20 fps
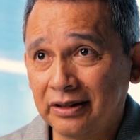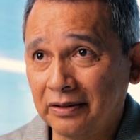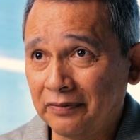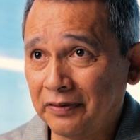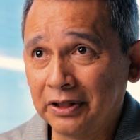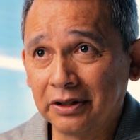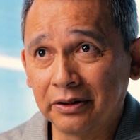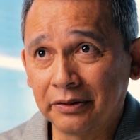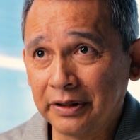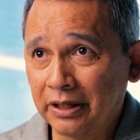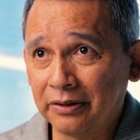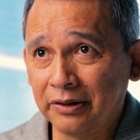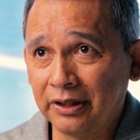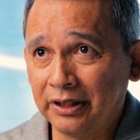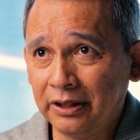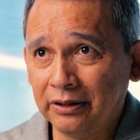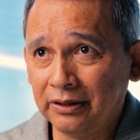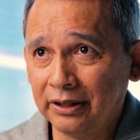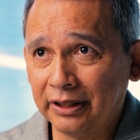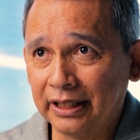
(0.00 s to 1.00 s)
of underground
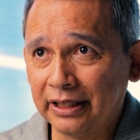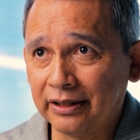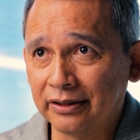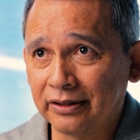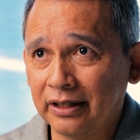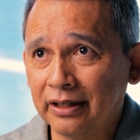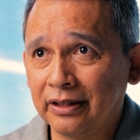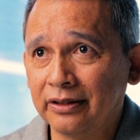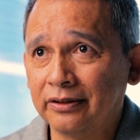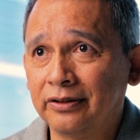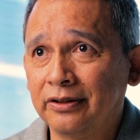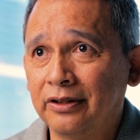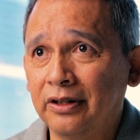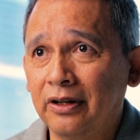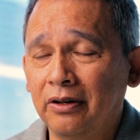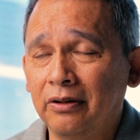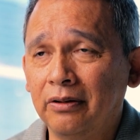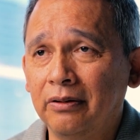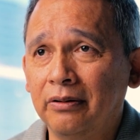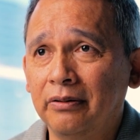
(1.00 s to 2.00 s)
utilities.
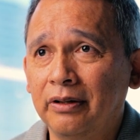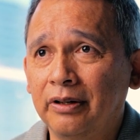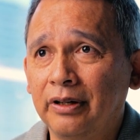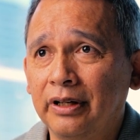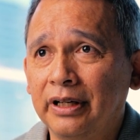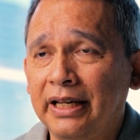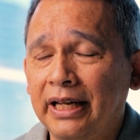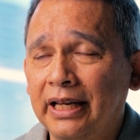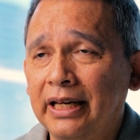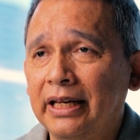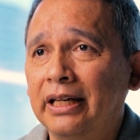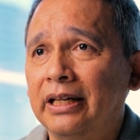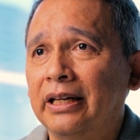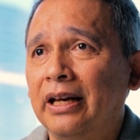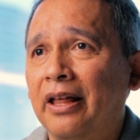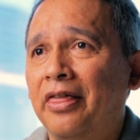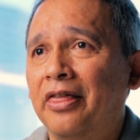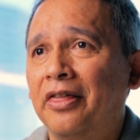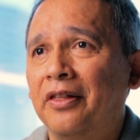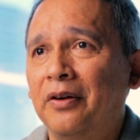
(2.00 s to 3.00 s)
So getting
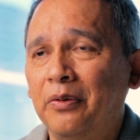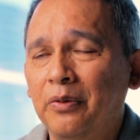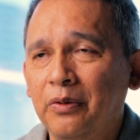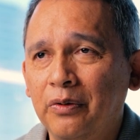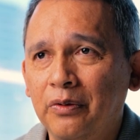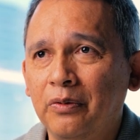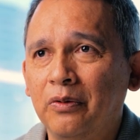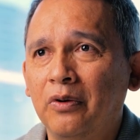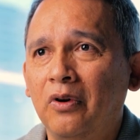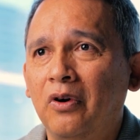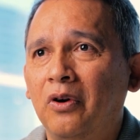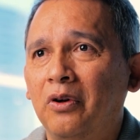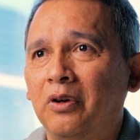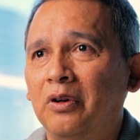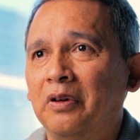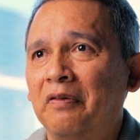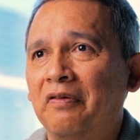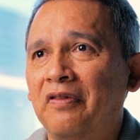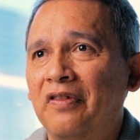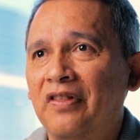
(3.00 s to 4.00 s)
through
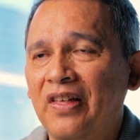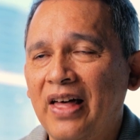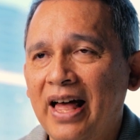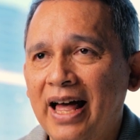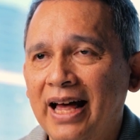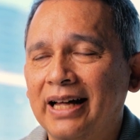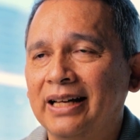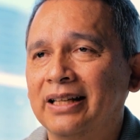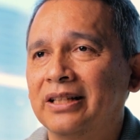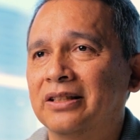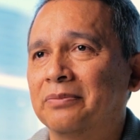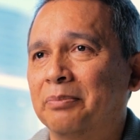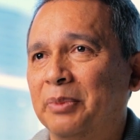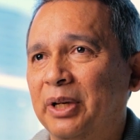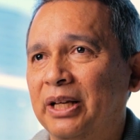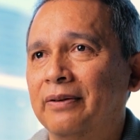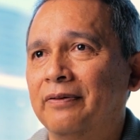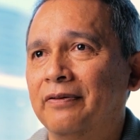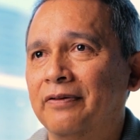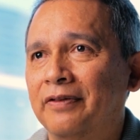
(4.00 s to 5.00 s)
all of that has
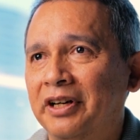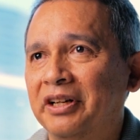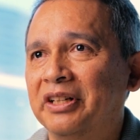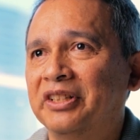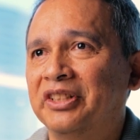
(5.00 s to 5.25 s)
been very